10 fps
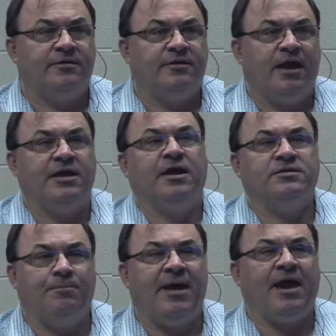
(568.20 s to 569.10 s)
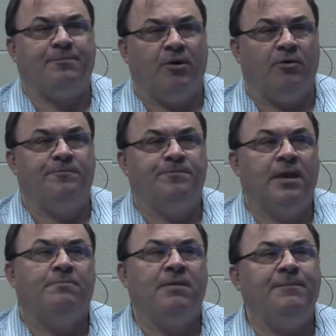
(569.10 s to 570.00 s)
and you got the backbone,
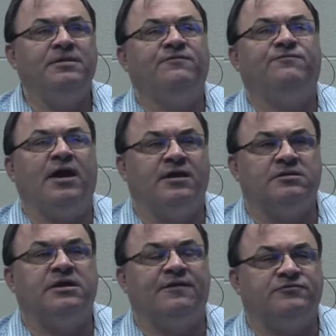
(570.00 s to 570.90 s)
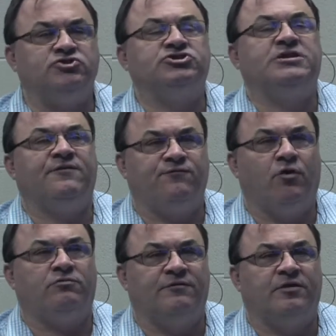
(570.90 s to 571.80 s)
maybe the final gift you should give
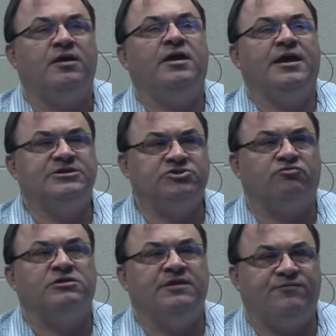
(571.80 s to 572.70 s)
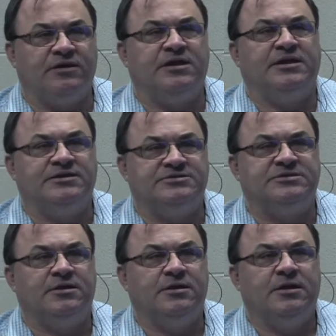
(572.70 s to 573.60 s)
Fall River is the relief it needs.
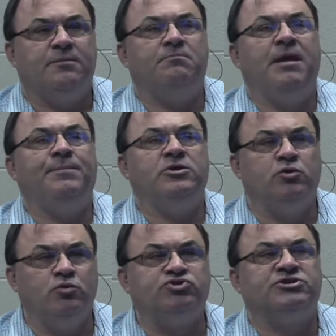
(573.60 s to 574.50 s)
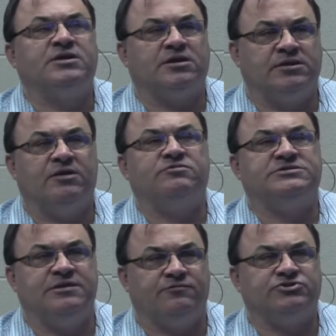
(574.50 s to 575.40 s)
Maybe you should declare
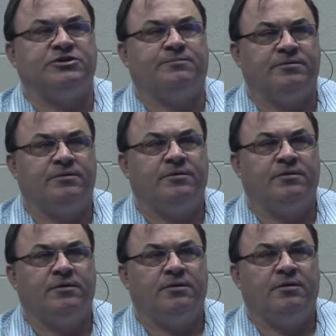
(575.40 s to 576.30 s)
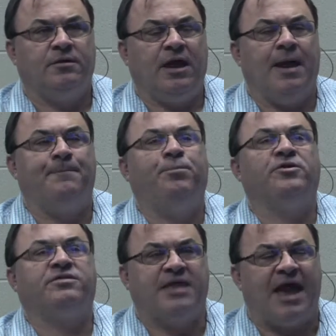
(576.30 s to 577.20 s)
receivership and
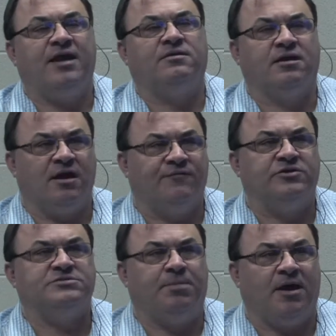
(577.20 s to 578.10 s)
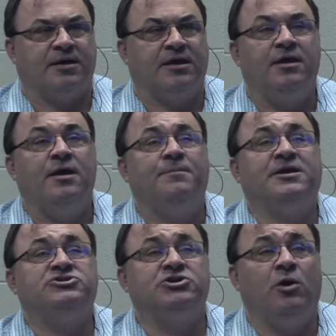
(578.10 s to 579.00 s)
put that in the governor's pocket.
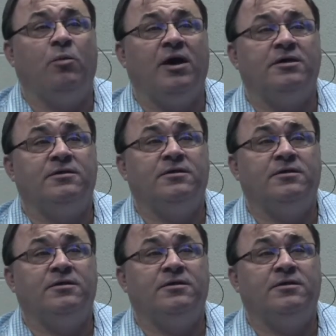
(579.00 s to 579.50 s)
Because you know what?